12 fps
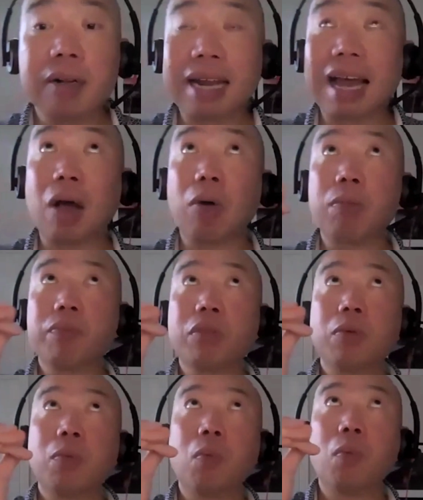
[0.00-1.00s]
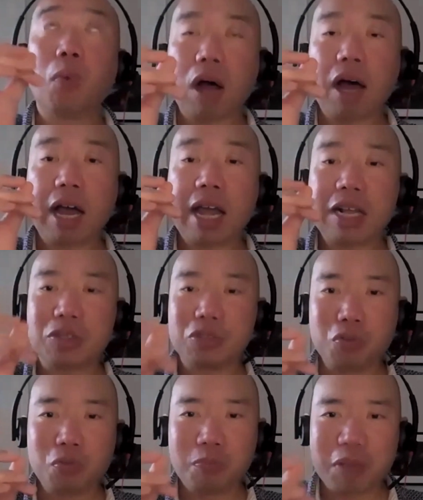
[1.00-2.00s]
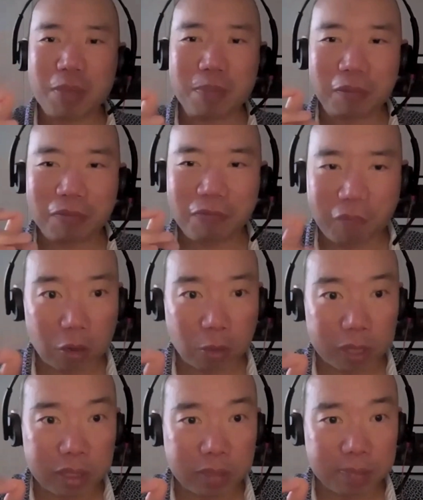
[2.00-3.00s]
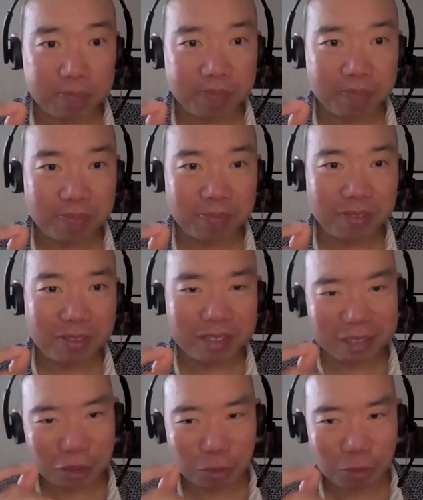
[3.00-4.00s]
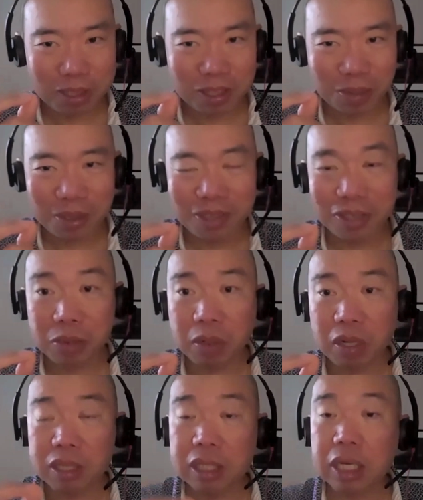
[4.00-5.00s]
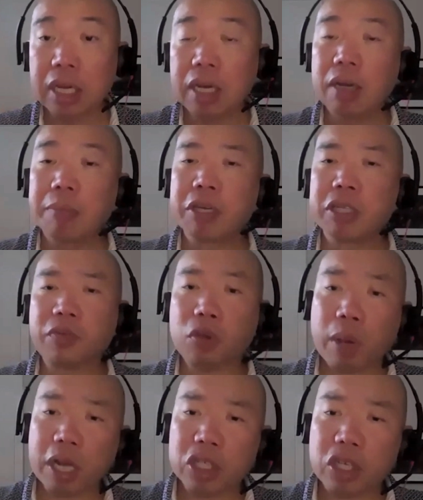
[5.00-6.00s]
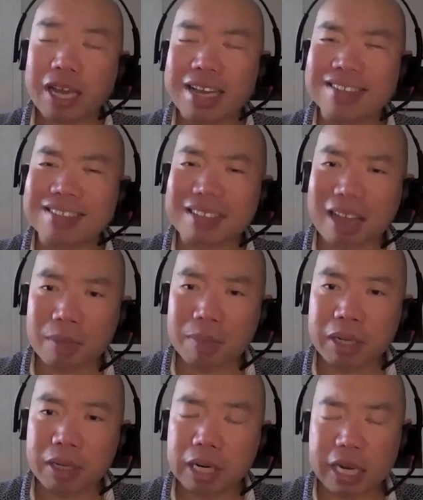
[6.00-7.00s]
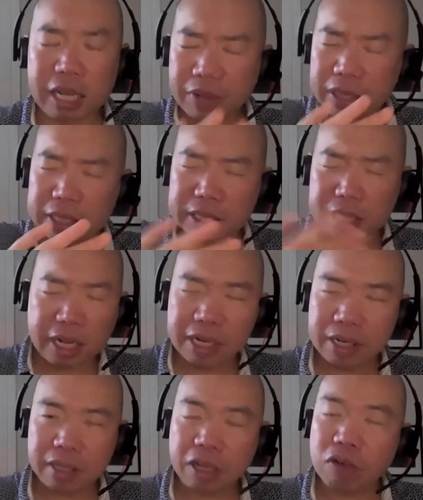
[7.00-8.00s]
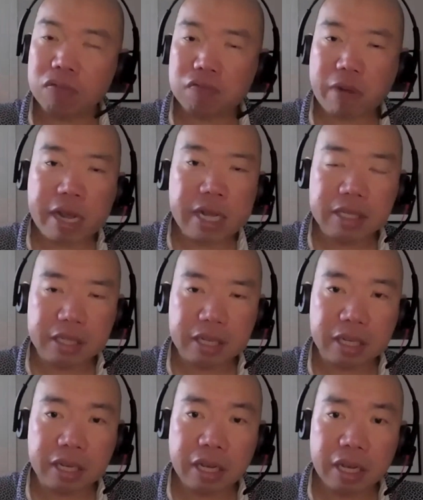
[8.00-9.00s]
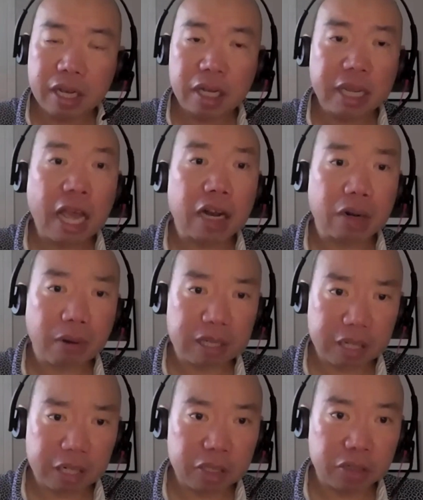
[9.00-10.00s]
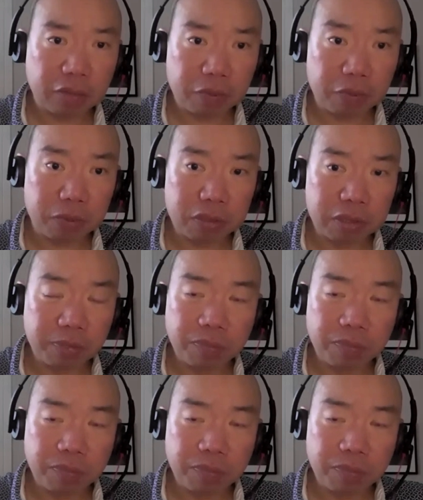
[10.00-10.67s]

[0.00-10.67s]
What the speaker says: Now, why do people follow it? This is always the question to ask. Because if you actually examine, leaving aside the crazy categorization of foods,